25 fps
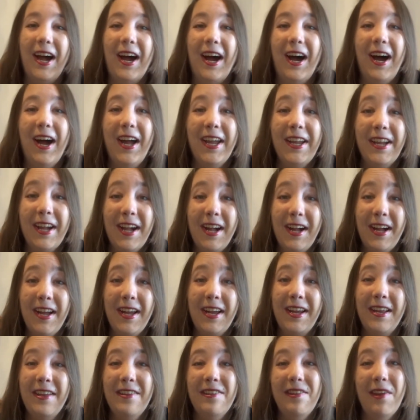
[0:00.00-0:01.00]
Hi
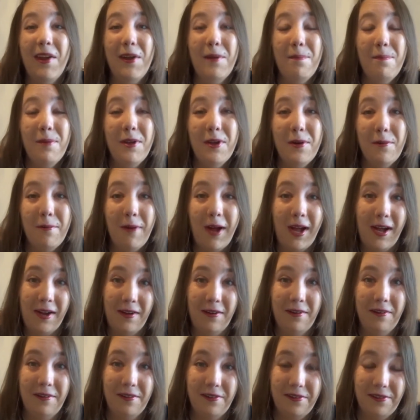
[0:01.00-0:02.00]
guys, hope you're
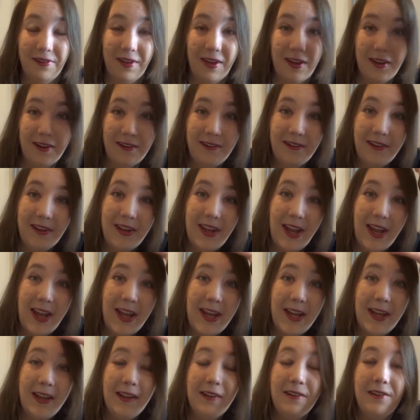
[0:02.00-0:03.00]
well. So
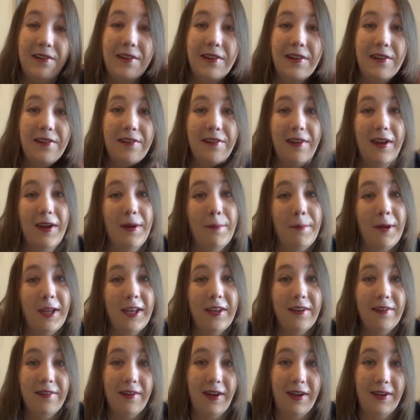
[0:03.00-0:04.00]
today, as you can tell by
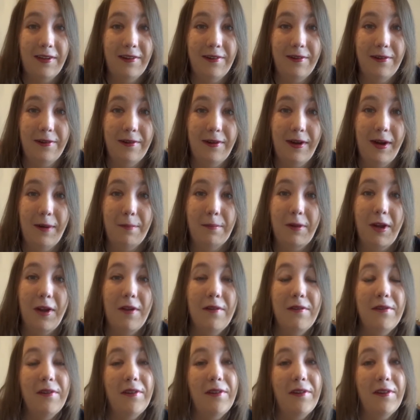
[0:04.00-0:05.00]
the title, I'm
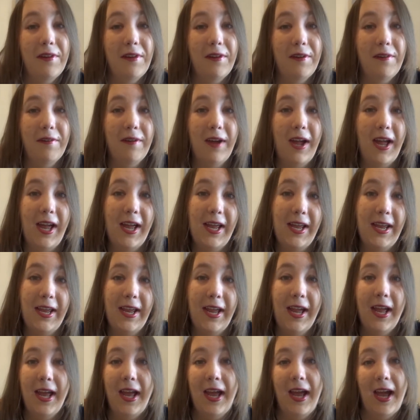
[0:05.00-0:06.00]
going to do a
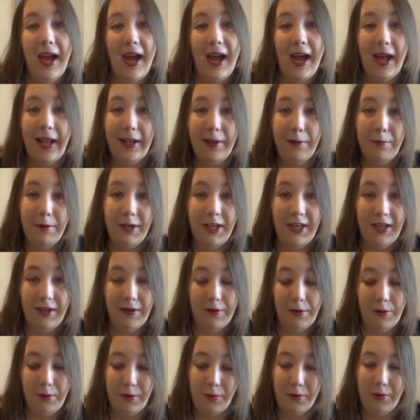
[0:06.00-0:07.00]
Halloween
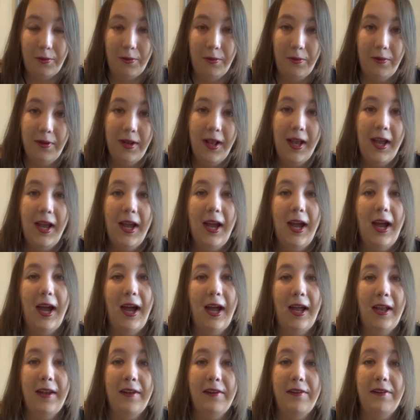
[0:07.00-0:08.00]
haul,
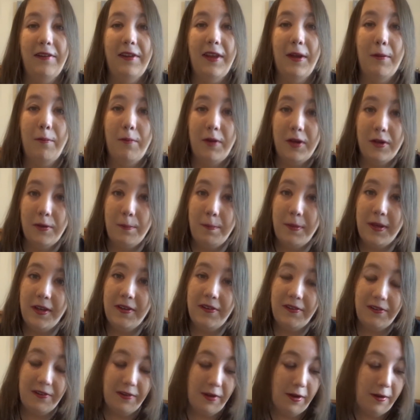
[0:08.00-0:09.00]
and there will be
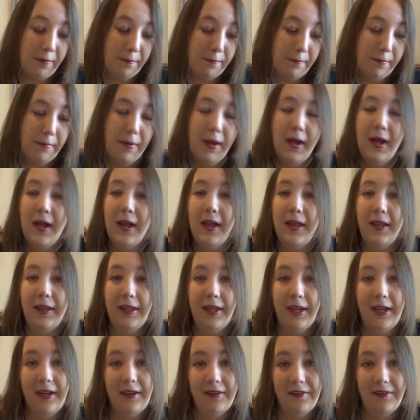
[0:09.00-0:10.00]
some
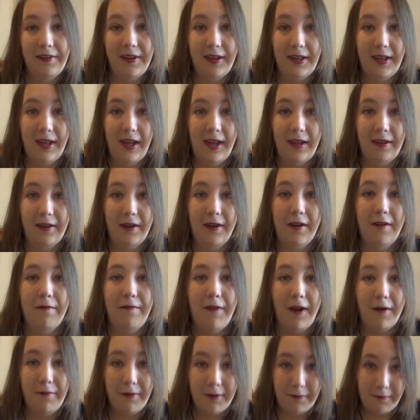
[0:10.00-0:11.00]
things in there that are
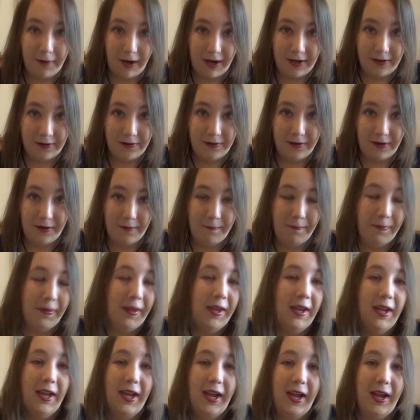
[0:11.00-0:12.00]
very random
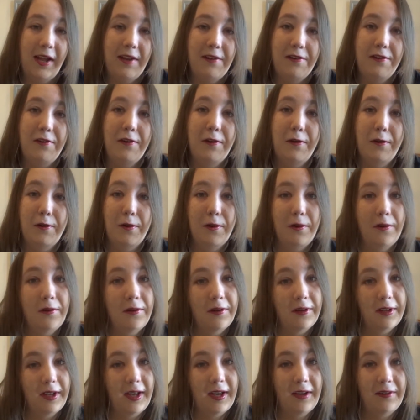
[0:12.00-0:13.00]
and you could
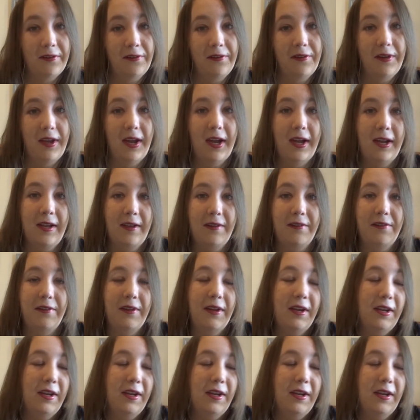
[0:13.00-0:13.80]
class as